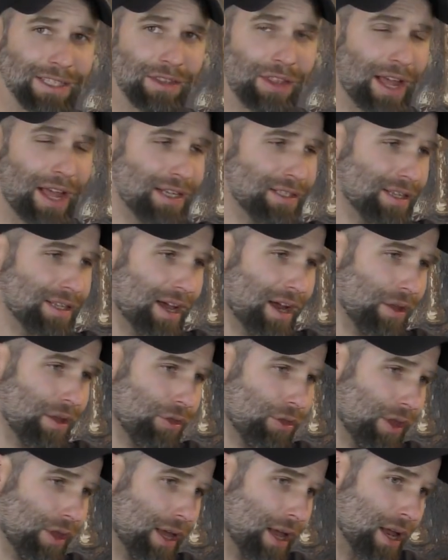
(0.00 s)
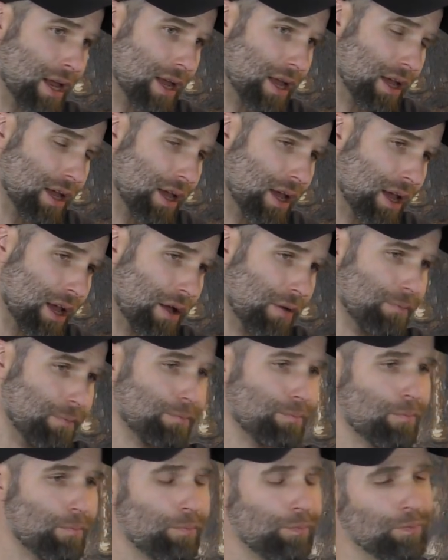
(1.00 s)
that, I think it
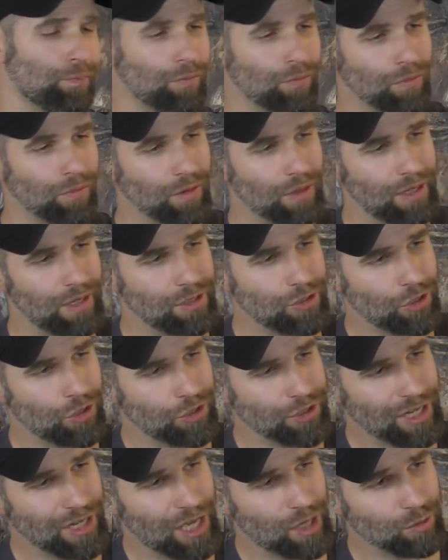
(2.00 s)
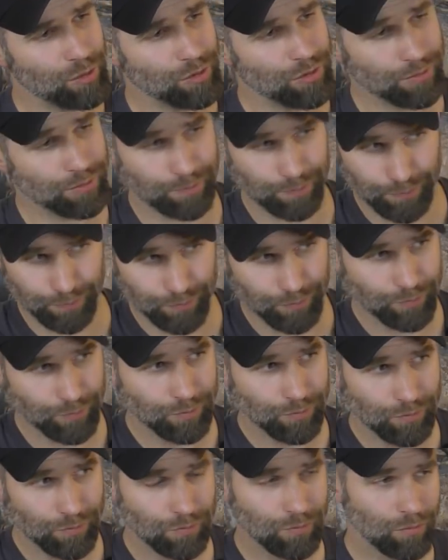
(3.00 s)
turned out
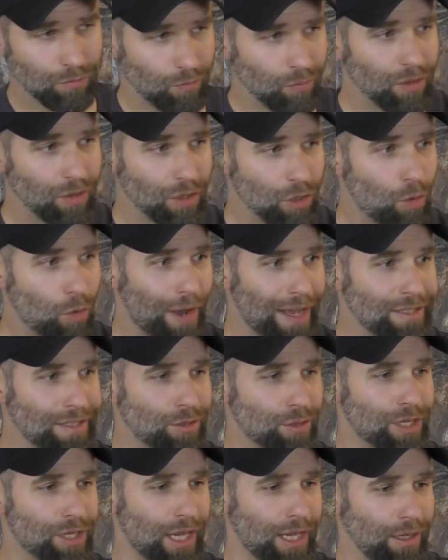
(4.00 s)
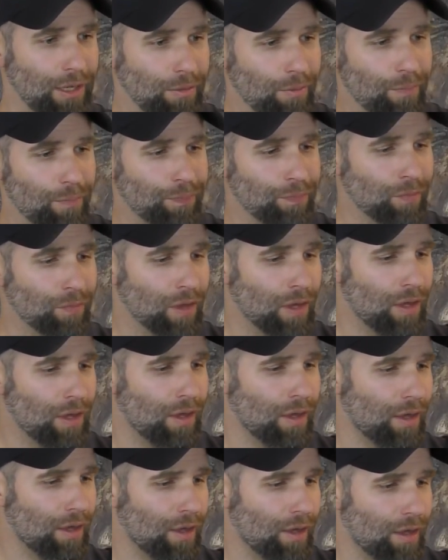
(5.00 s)
quite okay
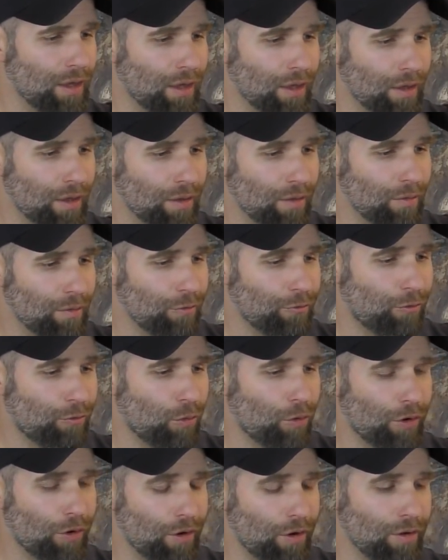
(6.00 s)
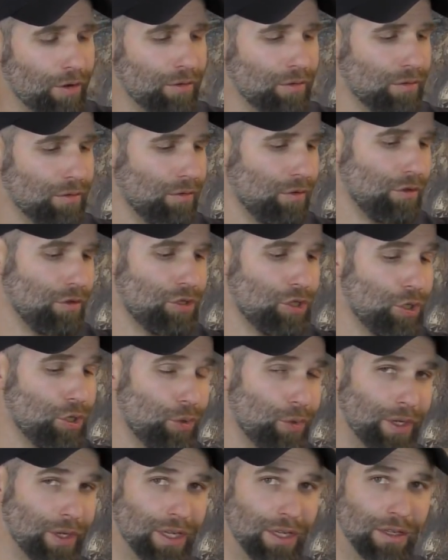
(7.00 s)
for
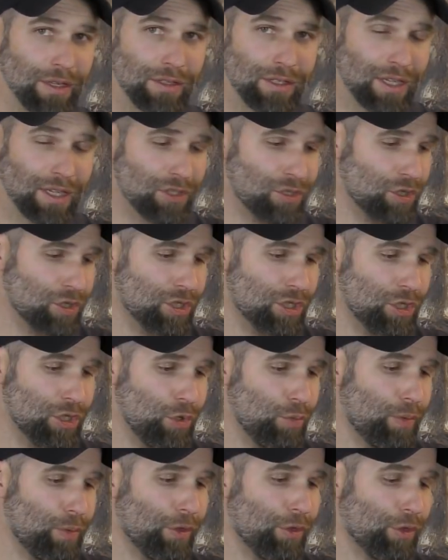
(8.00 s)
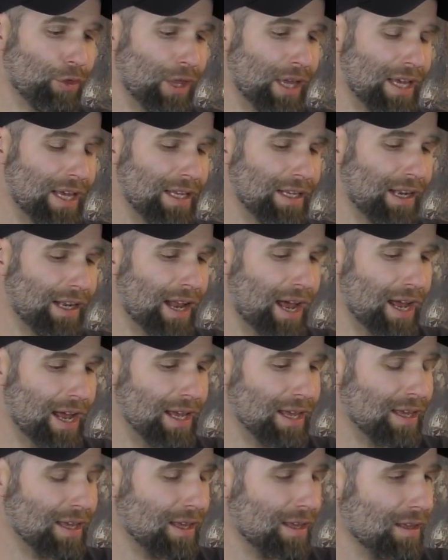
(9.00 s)
doing such a stupid thing
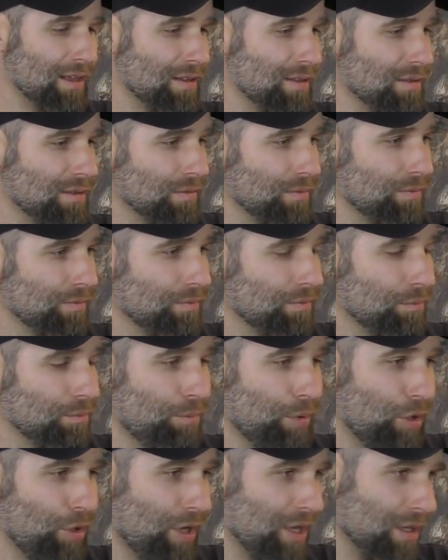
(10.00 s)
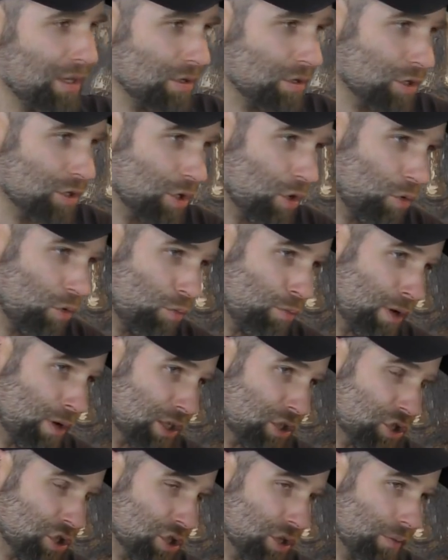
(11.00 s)
like putting so
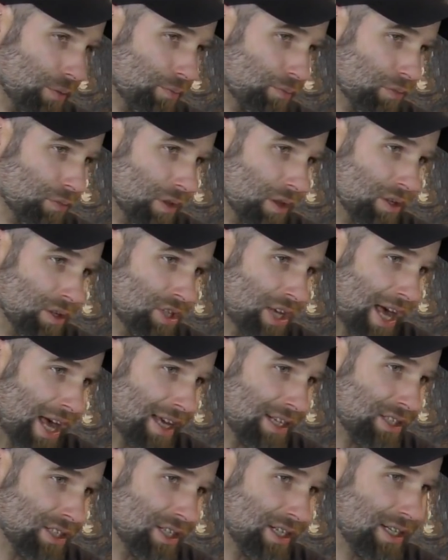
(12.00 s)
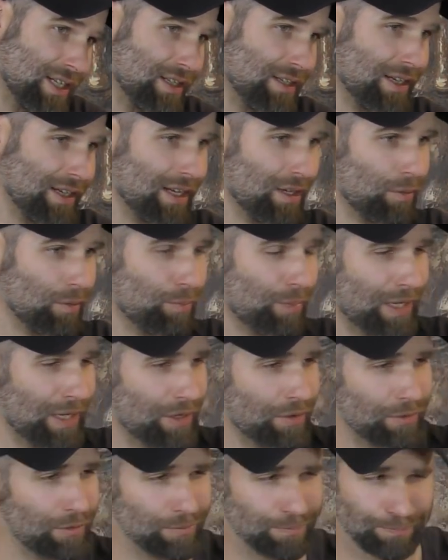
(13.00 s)
much candy in a
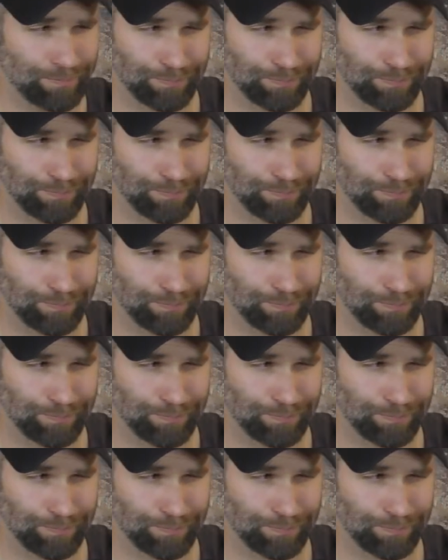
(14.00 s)
beer.